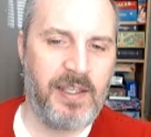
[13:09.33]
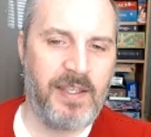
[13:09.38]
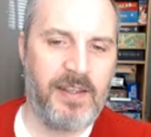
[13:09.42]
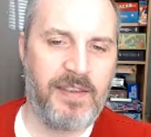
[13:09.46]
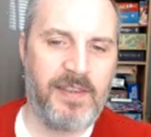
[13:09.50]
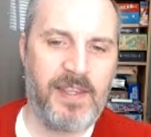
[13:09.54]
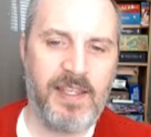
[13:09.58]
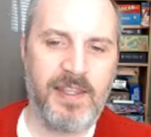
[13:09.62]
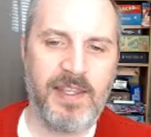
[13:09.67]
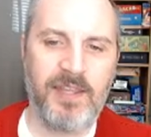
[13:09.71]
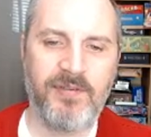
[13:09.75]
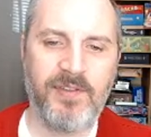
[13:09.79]

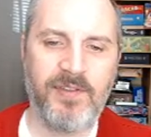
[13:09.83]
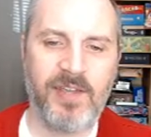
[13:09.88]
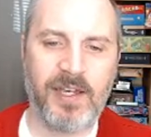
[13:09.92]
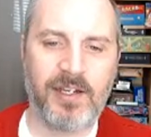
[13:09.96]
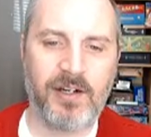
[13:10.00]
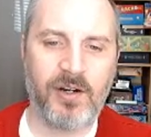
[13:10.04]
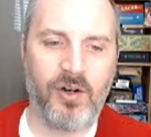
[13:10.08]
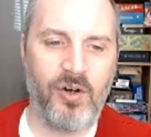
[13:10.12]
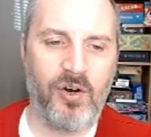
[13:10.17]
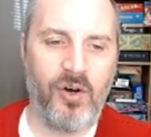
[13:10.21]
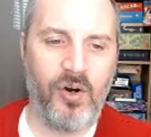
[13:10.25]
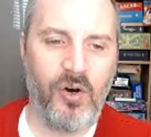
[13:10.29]
Then they've got
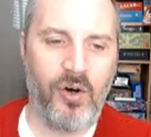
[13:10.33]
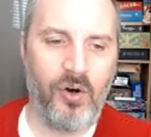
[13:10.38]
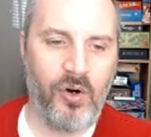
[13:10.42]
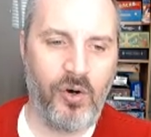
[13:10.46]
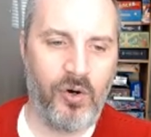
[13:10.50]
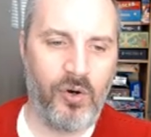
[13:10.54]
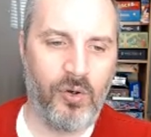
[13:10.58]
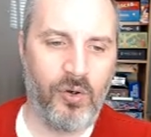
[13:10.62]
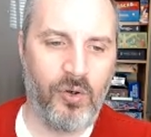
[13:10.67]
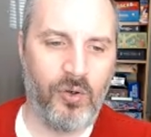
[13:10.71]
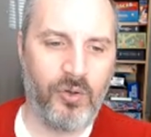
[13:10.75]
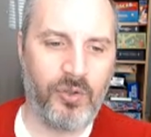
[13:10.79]
a
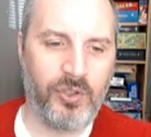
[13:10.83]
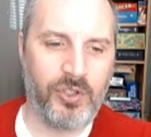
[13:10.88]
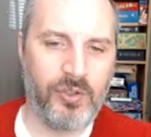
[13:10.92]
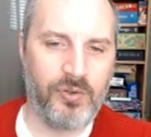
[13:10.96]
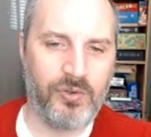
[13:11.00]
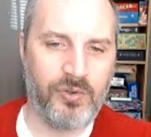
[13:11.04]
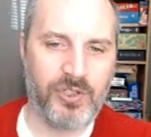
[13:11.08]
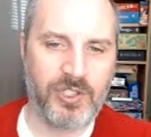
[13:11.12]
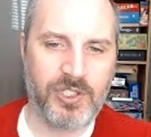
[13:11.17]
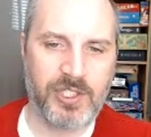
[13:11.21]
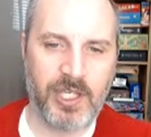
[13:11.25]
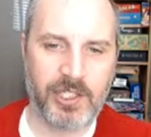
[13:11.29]
whole
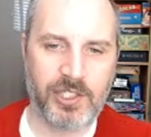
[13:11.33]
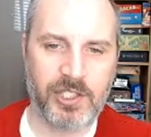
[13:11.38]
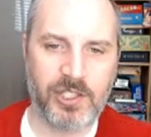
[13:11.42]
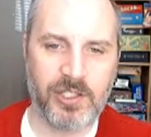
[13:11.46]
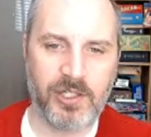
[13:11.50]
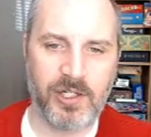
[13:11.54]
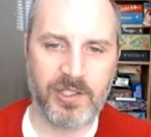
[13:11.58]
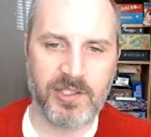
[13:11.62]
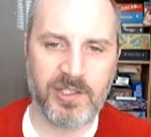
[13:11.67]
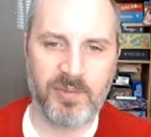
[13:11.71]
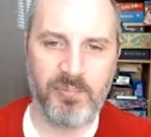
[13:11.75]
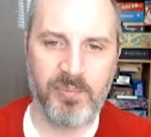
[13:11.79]
huge section
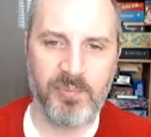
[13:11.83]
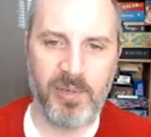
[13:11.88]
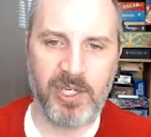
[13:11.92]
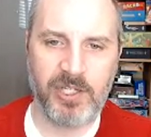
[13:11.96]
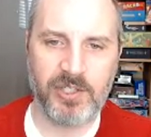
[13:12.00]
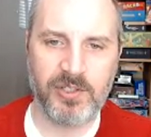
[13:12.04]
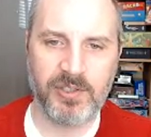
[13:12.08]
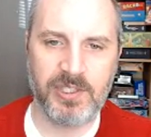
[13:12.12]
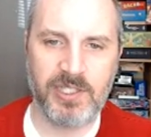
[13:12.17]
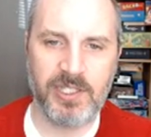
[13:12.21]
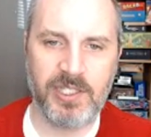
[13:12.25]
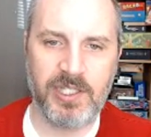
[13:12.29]
on
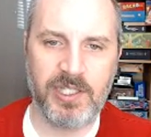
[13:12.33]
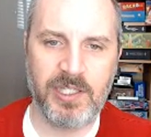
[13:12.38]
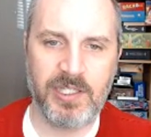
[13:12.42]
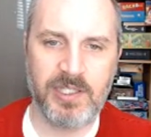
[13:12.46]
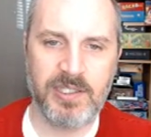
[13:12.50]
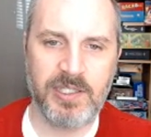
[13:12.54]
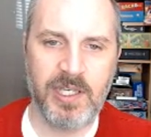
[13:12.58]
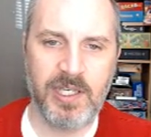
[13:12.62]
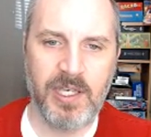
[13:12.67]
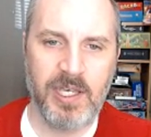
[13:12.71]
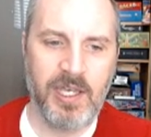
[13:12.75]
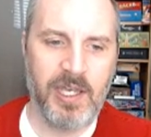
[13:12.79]

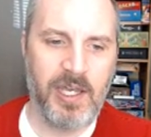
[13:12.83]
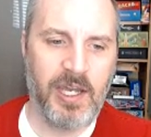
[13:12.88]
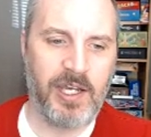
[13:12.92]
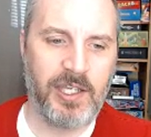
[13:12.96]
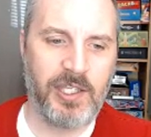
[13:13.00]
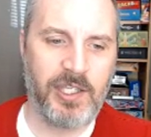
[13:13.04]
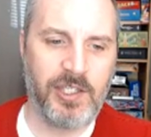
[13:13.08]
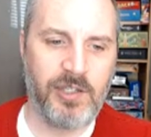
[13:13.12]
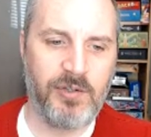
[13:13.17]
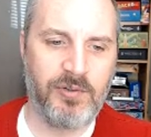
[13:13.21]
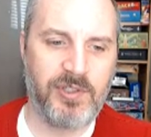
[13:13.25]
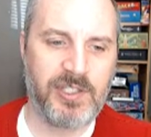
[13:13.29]
specialties, a
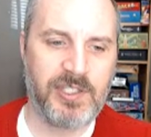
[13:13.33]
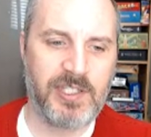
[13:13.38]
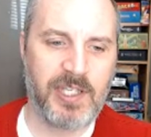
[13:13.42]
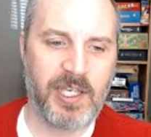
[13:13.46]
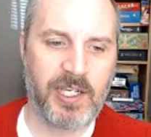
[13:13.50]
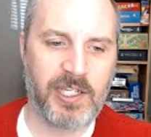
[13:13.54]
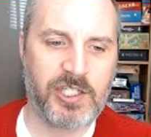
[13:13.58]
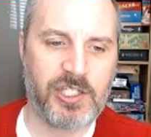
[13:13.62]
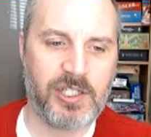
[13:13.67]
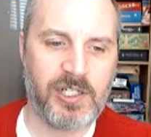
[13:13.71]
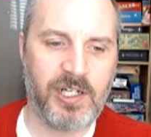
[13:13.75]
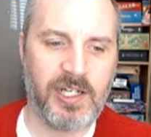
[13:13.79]
huge
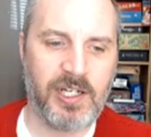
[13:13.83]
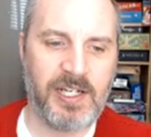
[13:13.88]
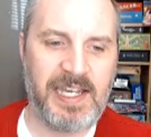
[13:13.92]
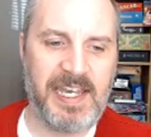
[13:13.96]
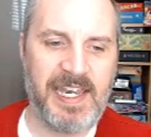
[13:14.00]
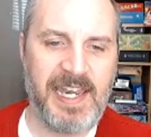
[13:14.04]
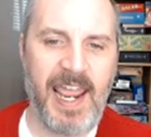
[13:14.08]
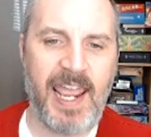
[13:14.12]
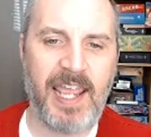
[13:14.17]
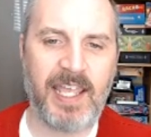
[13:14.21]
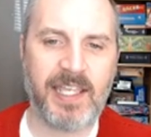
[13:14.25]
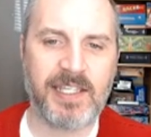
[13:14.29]
section
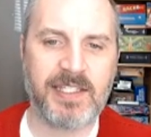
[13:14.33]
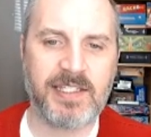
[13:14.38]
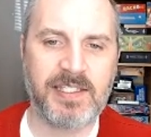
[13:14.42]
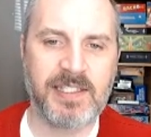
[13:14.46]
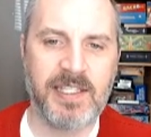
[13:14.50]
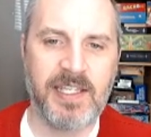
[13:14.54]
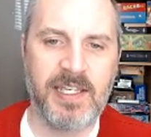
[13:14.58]
on necks.